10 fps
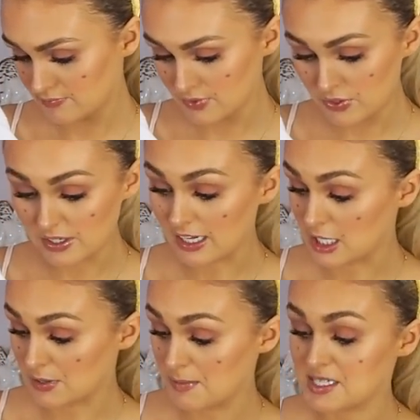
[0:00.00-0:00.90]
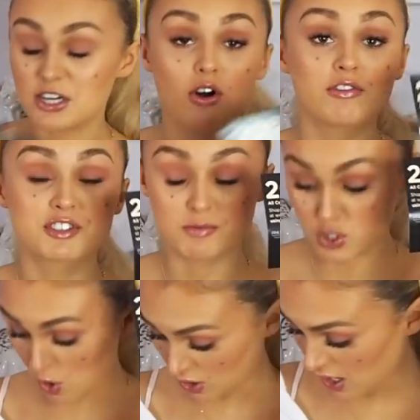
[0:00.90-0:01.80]
you can get 20% off some
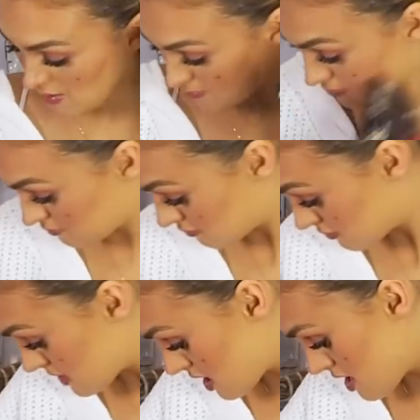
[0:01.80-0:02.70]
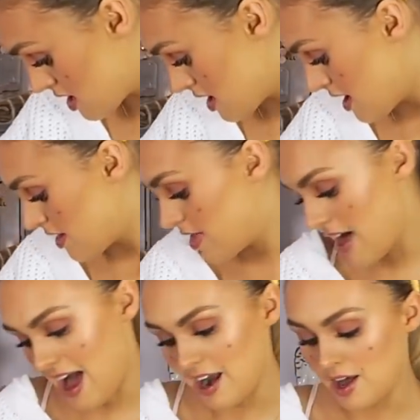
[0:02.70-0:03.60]
chocolate.
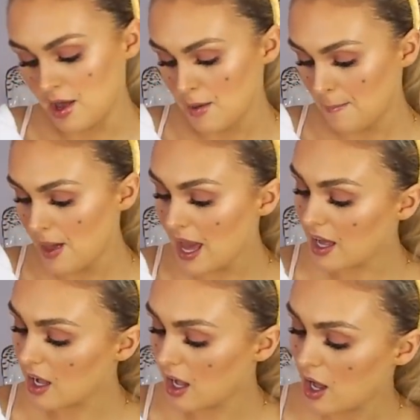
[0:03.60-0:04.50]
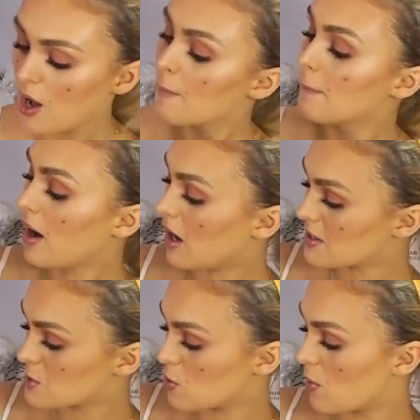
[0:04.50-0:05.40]
Then, pink
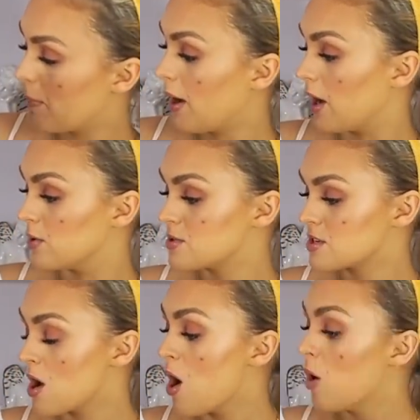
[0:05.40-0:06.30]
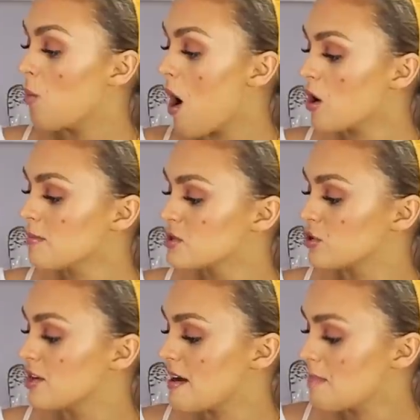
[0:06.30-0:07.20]
parcel post. Welcome
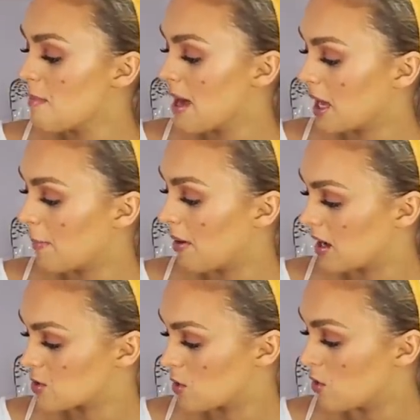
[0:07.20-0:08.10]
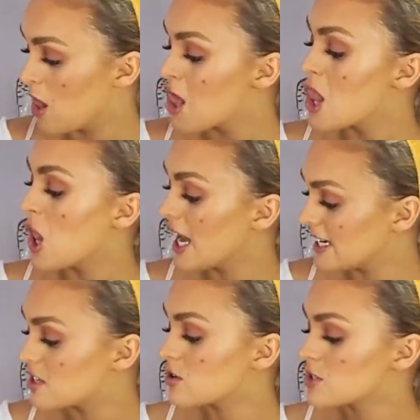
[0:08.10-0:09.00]
to November Pink Parcel.
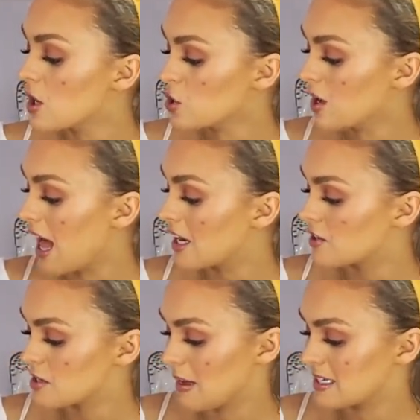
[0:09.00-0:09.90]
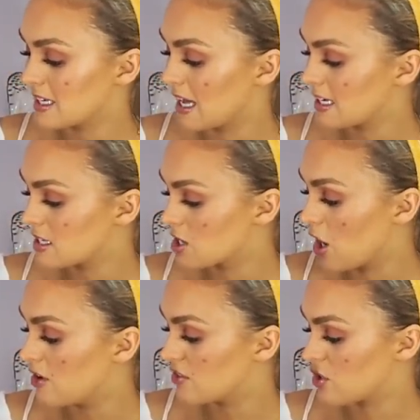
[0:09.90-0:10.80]
Ladies, your social calendar is about to get into
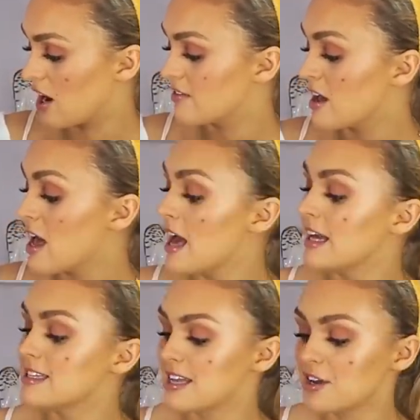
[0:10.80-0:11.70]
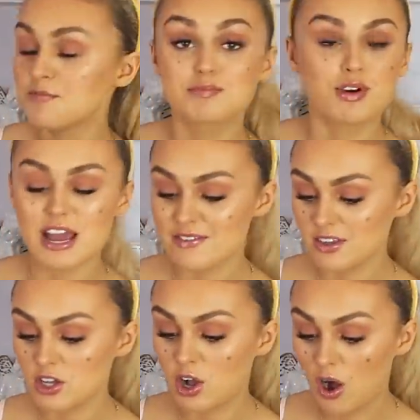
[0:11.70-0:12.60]
overdrive. Instead of
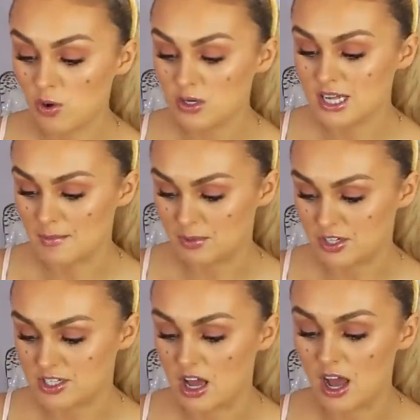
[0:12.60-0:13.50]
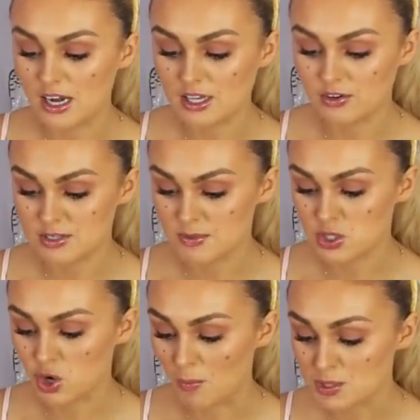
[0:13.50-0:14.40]
braving the cold temperatures and early Christmas
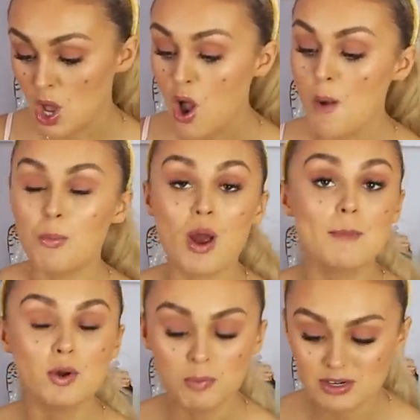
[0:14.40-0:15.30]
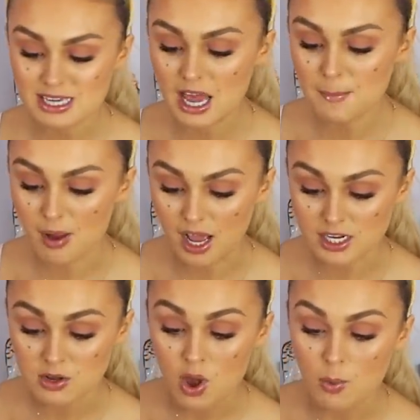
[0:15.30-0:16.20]
shops, prep your body and
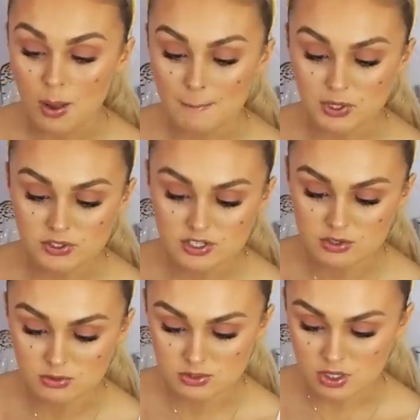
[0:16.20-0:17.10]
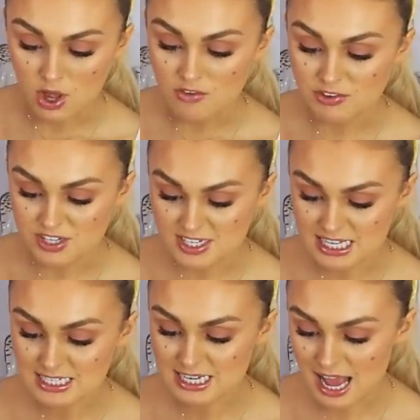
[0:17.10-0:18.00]
mind and beauty tools for the
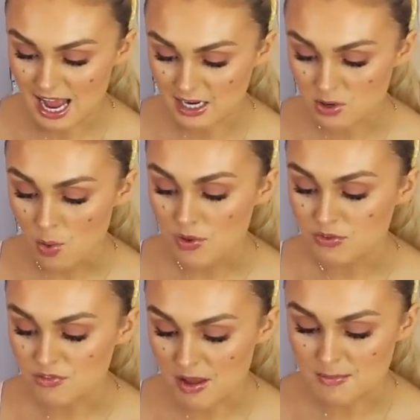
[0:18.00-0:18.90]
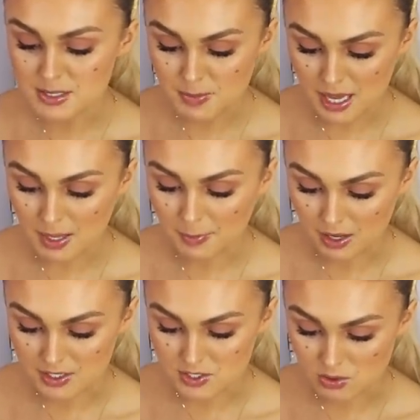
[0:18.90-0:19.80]
season ahead with November's Pink
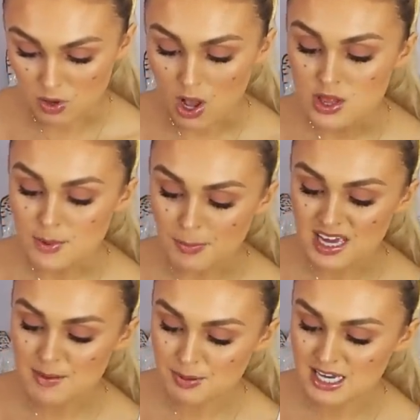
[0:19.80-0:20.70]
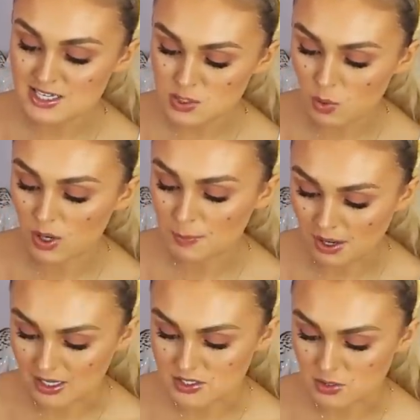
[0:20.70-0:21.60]
Parcel, the PP Squad
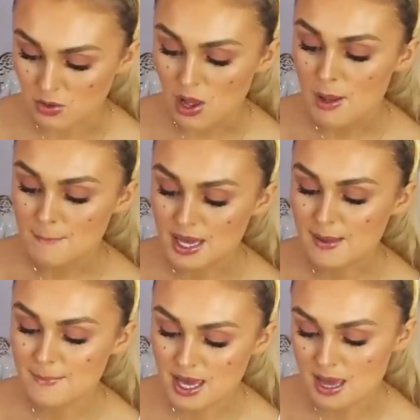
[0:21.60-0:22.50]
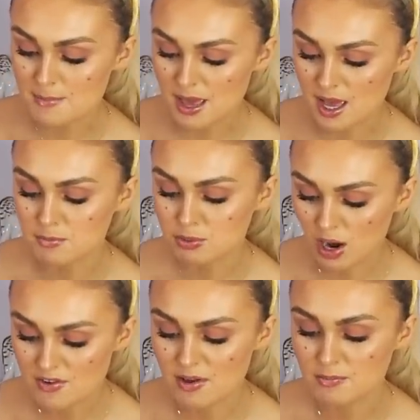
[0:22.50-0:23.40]
Parcel, PP being
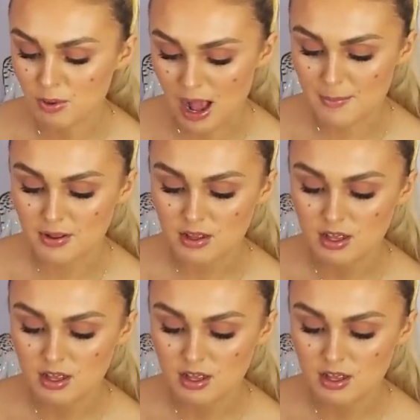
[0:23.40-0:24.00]
private prep.